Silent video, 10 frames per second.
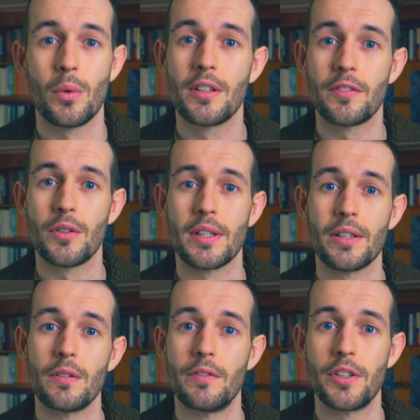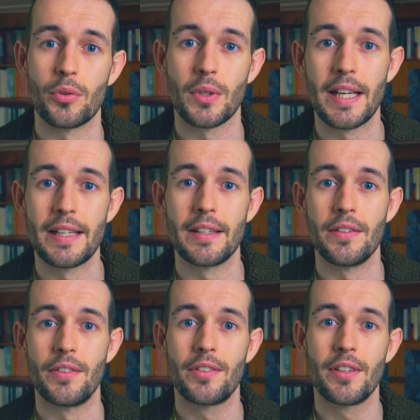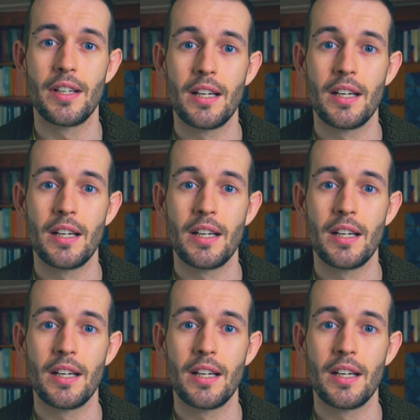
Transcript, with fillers: wonderful little visual aids.